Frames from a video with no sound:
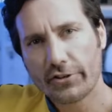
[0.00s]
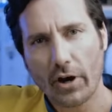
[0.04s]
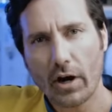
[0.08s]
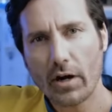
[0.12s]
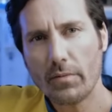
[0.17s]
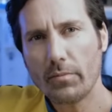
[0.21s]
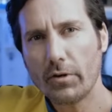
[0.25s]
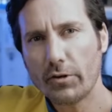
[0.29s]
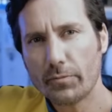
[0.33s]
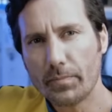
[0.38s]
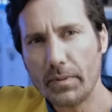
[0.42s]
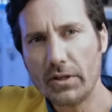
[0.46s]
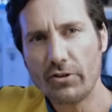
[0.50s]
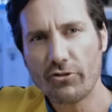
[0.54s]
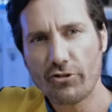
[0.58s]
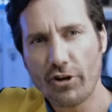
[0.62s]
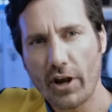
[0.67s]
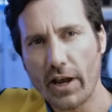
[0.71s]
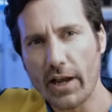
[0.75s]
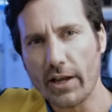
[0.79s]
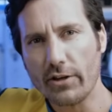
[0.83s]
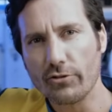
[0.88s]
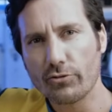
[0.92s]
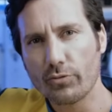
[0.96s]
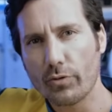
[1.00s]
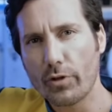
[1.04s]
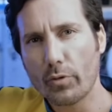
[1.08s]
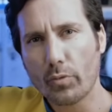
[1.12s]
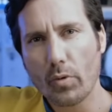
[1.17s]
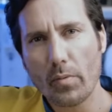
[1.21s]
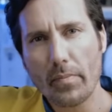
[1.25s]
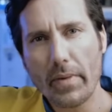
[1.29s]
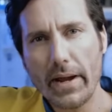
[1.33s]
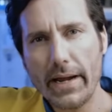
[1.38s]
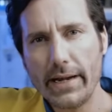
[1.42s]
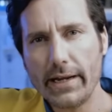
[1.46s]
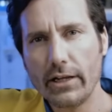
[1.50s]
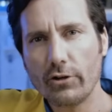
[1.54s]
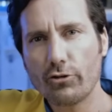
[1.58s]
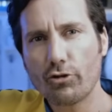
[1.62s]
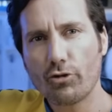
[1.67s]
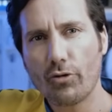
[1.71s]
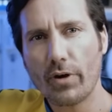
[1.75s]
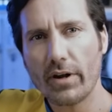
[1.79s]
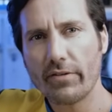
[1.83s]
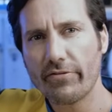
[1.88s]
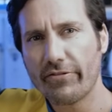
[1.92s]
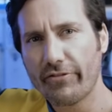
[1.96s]
tire must be changed when the remaining
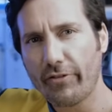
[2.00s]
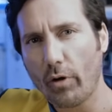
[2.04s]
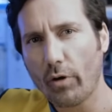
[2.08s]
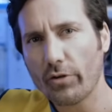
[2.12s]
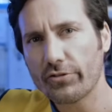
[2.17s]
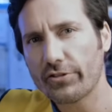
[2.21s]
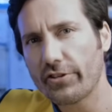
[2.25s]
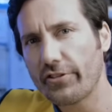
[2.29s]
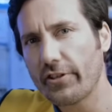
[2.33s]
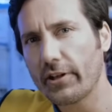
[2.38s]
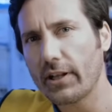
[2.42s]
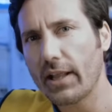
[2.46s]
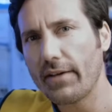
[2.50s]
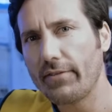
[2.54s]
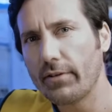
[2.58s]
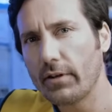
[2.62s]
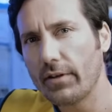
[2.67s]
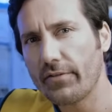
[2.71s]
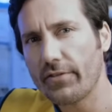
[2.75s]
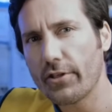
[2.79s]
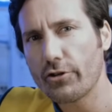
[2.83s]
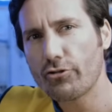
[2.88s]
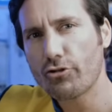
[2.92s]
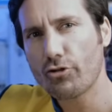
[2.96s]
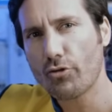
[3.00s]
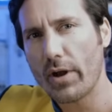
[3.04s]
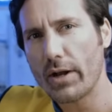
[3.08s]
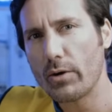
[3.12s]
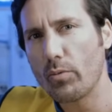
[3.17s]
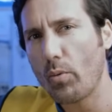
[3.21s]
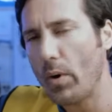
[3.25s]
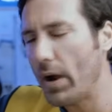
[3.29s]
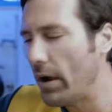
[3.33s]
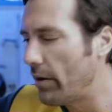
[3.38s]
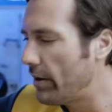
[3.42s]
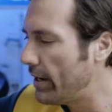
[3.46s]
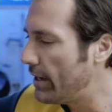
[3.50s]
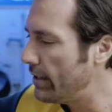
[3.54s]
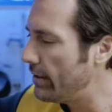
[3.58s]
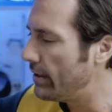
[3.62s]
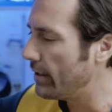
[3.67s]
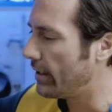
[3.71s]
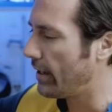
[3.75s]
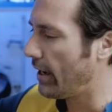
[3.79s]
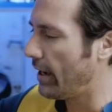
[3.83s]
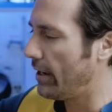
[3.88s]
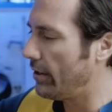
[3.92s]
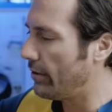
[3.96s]
tread falls to the level of the tread wear
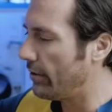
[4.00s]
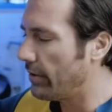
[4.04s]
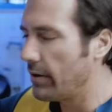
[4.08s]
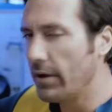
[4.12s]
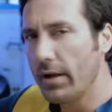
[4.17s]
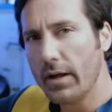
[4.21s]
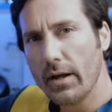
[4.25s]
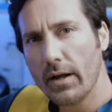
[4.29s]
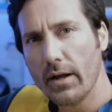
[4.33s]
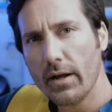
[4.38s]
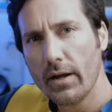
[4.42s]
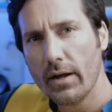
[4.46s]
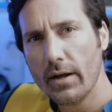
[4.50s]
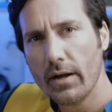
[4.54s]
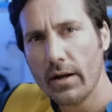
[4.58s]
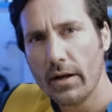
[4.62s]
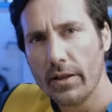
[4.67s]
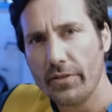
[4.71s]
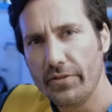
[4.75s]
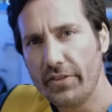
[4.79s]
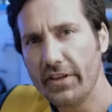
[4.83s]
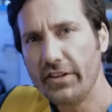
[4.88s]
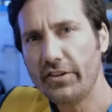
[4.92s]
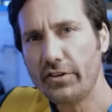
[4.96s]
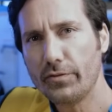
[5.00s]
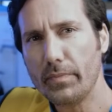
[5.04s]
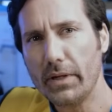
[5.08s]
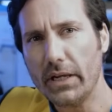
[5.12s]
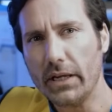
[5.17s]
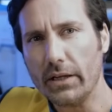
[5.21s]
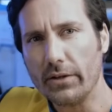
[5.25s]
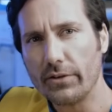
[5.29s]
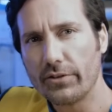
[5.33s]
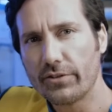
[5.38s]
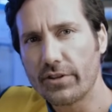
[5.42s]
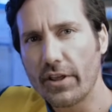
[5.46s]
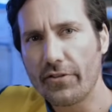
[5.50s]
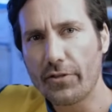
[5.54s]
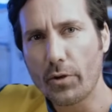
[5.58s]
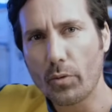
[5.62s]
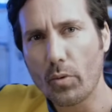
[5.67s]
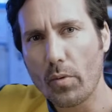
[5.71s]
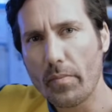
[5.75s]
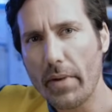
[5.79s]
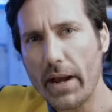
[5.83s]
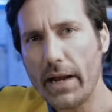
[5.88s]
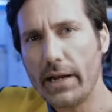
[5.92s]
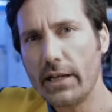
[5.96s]
indicator. This means that the
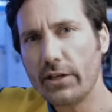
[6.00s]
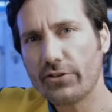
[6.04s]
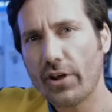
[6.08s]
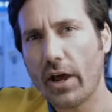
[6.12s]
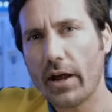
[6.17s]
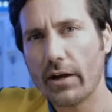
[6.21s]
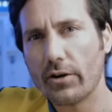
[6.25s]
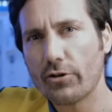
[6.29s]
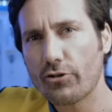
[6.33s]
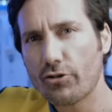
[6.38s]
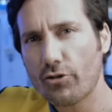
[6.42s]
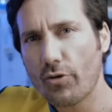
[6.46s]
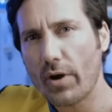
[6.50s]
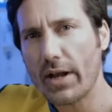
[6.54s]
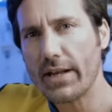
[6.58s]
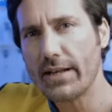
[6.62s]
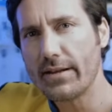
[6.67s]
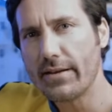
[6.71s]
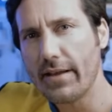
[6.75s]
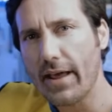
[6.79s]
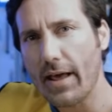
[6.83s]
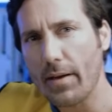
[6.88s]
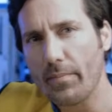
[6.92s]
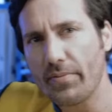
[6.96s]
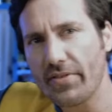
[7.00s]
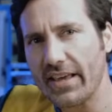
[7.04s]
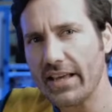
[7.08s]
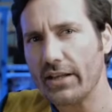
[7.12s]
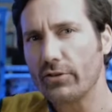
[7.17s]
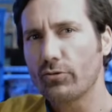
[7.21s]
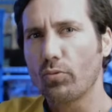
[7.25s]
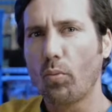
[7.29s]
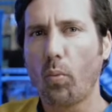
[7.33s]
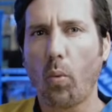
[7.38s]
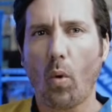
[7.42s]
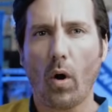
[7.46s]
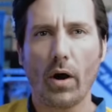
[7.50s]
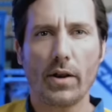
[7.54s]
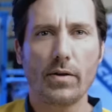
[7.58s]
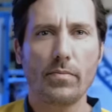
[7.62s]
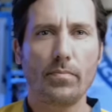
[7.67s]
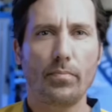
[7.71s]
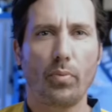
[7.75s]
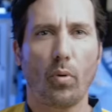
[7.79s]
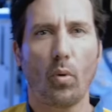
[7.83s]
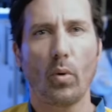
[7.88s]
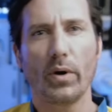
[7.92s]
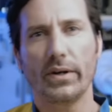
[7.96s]
remaining tire tread depth is
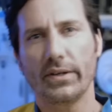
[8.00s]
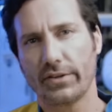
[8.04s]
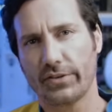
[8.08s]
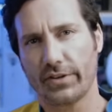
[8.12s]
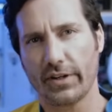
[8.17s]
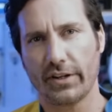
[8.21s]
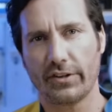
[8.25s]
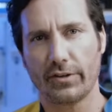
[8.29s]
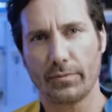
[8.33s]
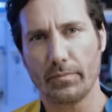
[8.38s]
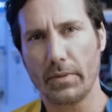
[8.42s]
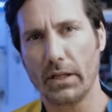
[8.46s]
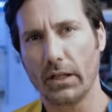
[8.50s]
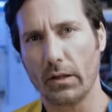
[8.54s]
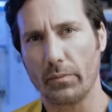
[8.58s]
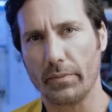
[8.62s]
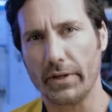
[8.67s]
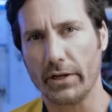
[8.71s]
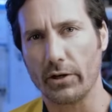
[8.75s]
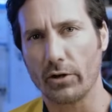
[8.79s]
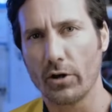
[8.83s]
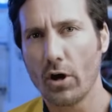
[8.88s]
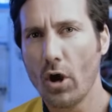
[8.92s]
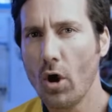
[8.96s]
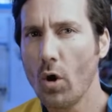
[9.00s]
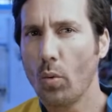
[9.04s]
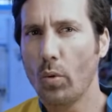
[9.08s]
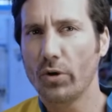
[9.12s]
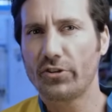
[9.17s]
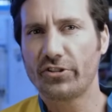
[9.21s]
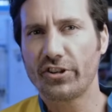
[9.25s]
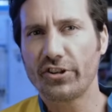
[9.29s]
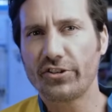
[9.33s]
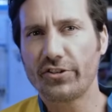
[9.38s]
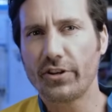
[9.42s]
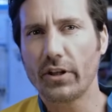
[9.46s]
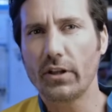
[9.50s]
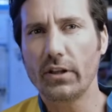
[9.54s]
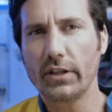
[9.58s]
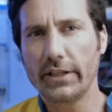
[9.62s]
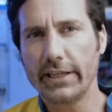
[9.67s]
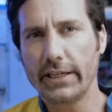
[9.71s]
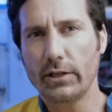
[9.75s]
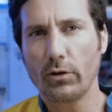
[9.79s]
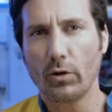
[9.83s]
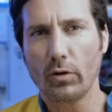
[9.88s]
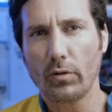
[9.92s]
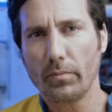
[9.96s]
1.6 millimeter, which is the
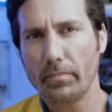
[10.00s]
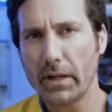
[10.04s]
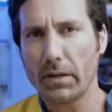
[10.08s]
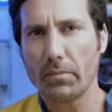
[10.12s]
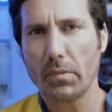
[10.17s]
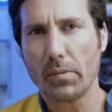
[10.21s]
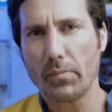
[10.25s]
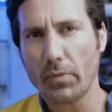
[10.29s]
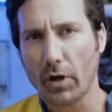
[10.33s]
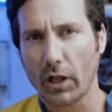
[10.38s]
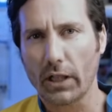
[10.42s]
legal minimum